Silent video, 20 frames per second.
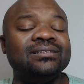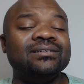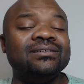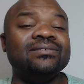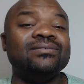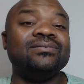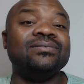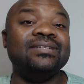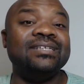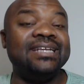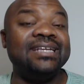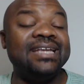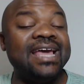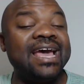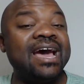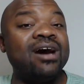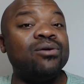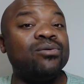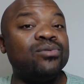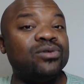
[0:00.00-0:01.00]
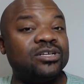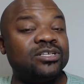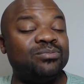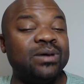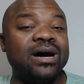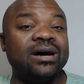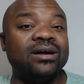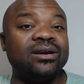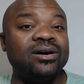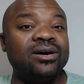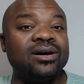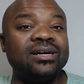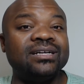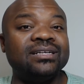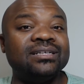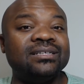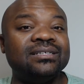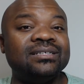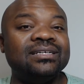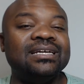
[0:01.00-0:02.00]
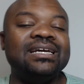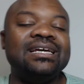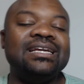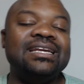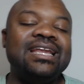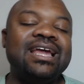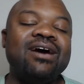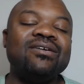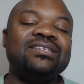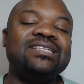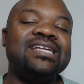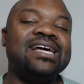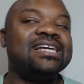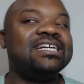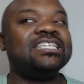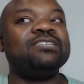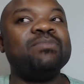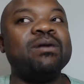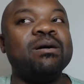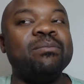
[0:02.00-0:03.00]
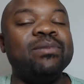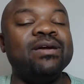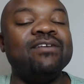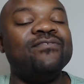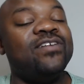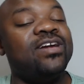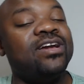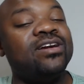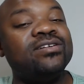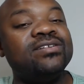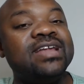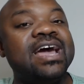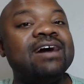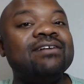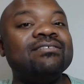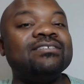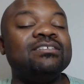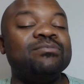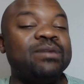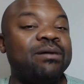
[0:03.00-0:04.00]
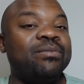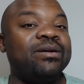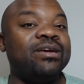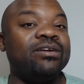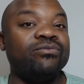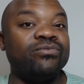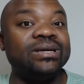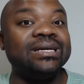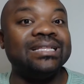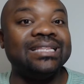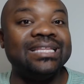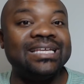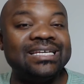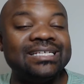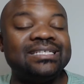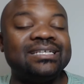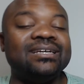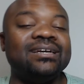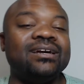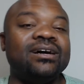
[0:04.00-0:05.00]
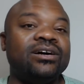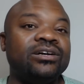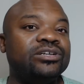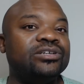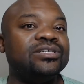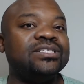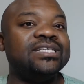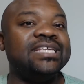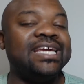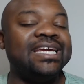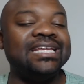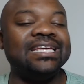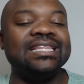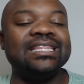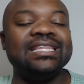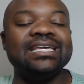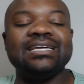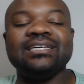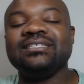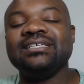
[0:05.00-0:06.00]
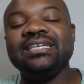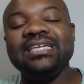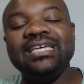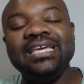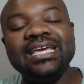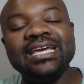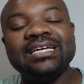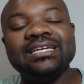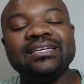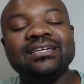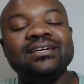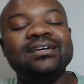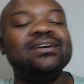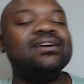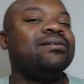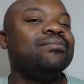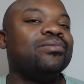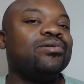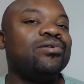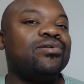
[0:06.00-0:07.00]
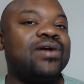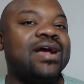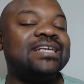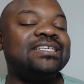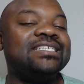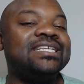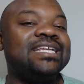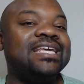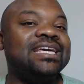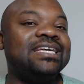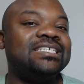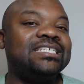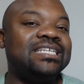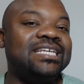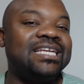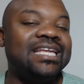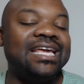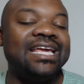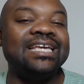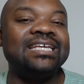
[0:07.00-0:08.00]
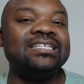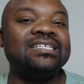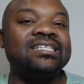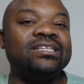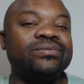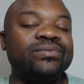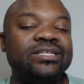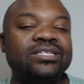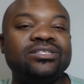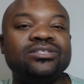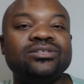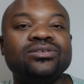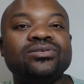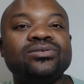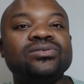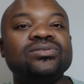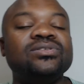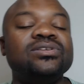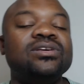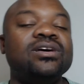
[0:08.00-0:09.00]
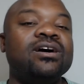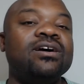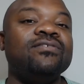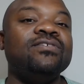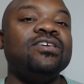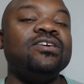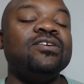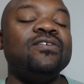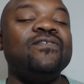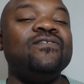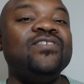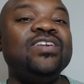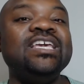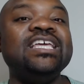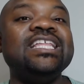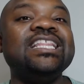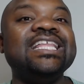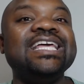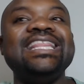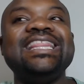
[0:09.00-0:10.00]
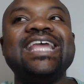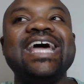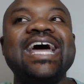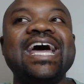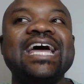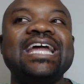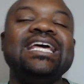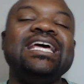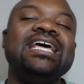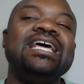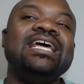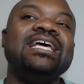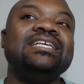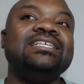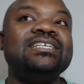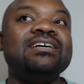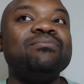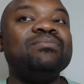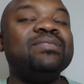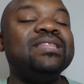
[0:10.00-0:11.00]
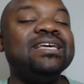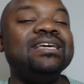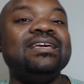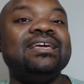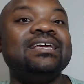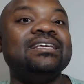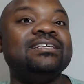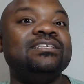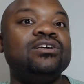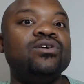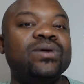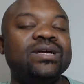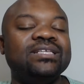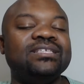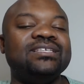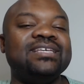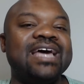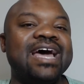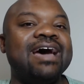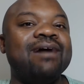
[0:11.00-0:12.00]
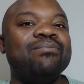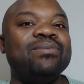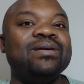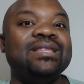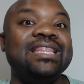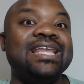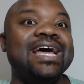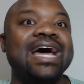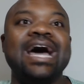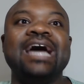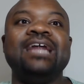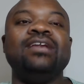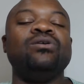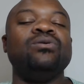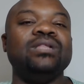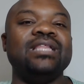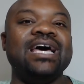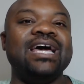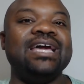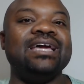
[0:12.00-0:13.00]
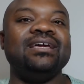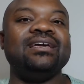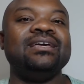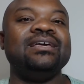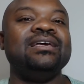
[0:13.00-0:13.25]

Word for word: Well, now we're spot on. Now it's not just about being fair, now it's about being realistic, understanding things. Again, procrastination is the result of you feeling that something is going to happen that I don't like